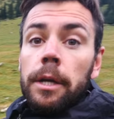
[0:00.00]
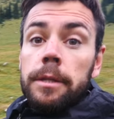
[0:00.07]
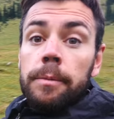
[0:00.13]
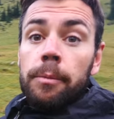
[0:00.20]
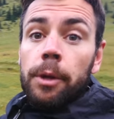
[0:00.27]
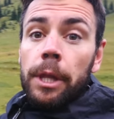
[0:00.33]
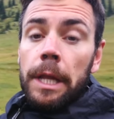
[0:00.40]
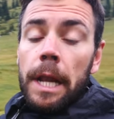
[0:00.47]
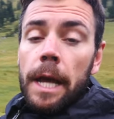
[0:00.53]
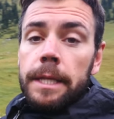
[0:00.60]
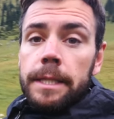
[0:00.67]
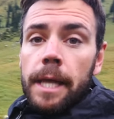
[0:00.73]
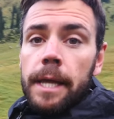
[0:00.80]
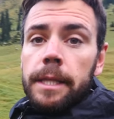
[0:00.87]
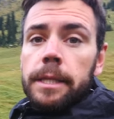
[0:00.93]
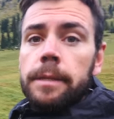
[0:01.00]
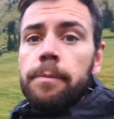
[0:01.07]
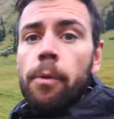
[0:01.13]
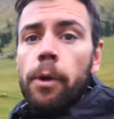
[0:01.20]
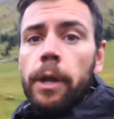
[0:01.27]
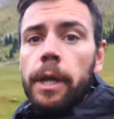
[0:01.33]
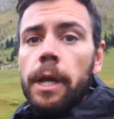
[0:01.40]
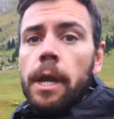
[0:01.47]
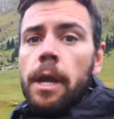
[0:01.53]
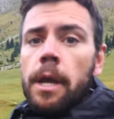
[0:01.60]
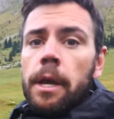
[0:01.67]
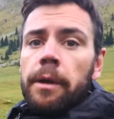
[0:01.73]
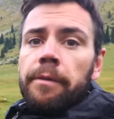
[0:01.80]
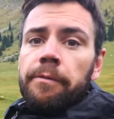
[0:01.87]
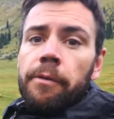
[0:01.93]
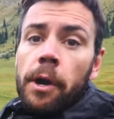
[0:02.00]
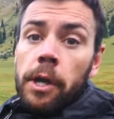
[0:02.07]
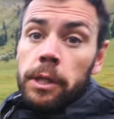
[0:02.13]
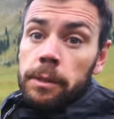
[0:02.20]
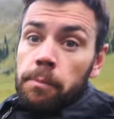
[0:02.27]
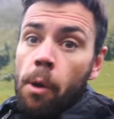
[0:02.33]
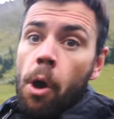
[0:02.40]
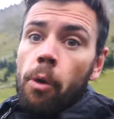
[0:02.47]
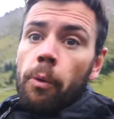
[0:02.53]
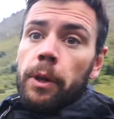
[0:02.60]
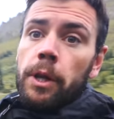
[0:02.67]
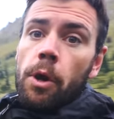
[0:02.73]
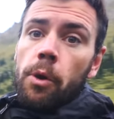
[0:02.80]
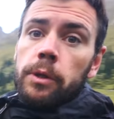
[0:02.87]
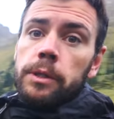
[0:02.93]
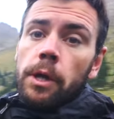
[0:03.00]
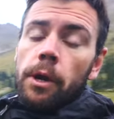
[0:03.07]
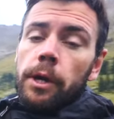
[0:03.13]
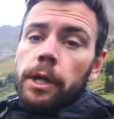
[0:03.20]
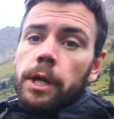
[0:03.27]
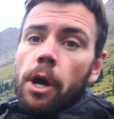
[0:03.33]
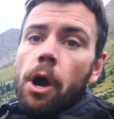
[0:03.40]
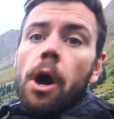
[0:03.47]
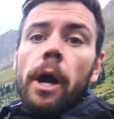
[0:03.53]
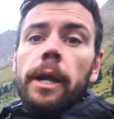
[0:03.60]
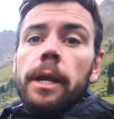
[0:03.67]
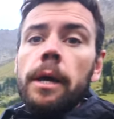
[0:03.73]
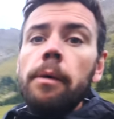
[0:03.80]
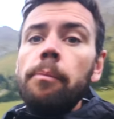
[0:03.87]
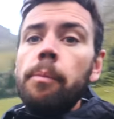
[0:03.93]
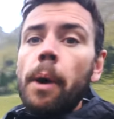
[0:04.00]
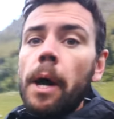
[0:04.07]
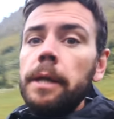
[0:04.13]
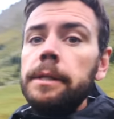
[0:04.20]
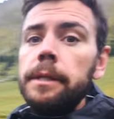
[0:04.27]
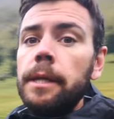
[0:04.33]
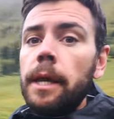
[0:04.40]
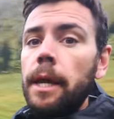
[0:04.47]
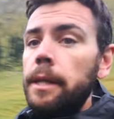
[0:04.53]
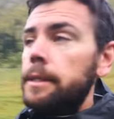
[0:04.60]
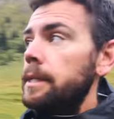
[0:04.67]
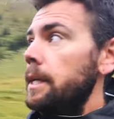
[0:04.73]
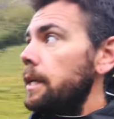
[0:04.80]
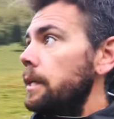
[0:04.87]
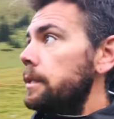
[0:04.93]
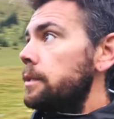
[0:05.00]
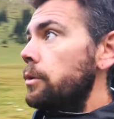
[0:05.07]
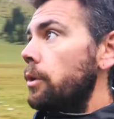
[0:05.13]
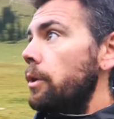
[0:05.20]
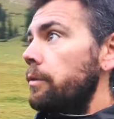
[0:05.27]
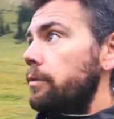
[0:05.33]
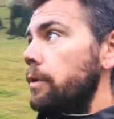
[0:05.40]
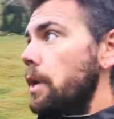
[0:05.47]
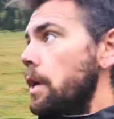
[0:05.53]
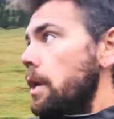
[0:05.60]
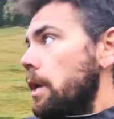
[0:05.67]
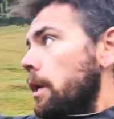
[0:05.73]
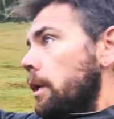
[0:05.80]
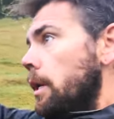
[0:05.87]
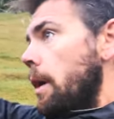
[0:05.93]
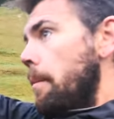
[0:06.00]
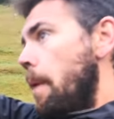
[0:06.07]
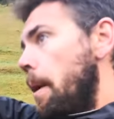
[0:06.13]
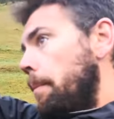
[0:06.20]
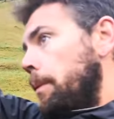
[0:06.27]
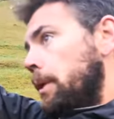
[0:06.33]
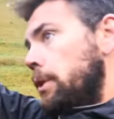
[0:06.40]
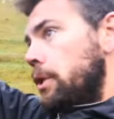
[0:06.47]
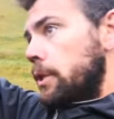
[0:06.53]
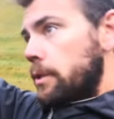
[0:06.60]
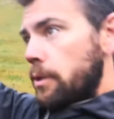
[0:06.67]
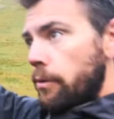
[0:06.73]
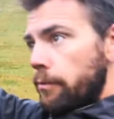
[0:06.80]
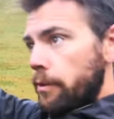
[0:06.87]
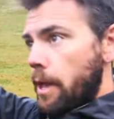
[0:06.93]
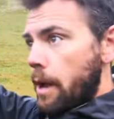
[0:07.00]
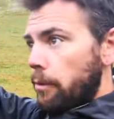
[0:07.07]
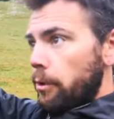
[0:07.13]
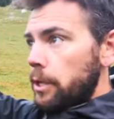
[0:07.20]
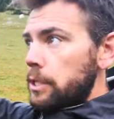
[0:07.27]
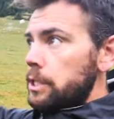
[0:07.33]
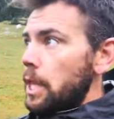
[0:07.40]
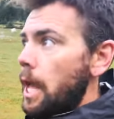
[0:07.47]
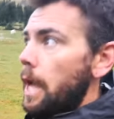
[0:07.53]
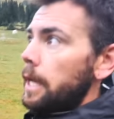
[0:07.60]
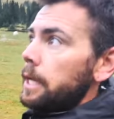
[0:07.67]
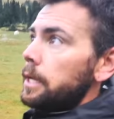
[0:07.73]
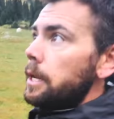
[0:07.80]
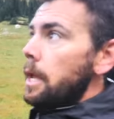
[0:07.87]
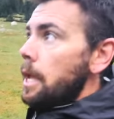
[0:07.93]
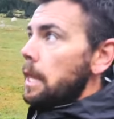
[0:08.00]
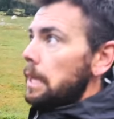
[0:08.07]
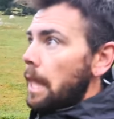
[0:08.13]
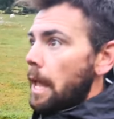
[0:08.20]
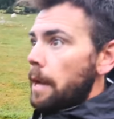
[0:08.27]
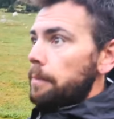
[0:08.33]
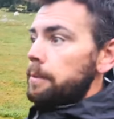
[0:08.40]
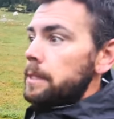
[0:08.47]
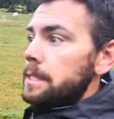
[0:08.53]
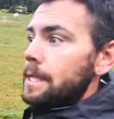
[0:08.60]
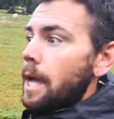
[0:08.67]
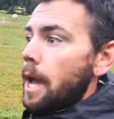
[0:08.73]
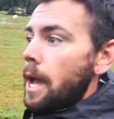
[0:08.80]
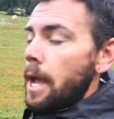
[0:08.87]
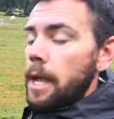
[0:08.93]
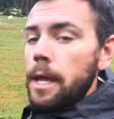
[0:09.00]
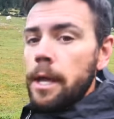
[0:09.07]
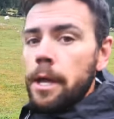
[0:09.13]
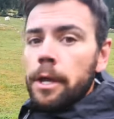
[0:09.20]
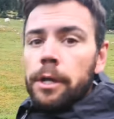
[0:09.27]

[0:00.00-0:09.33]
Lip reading: Got some really nice light this morning. Very small window, it's already gone, but it did sort of come up just over that ridge line and light up the sky.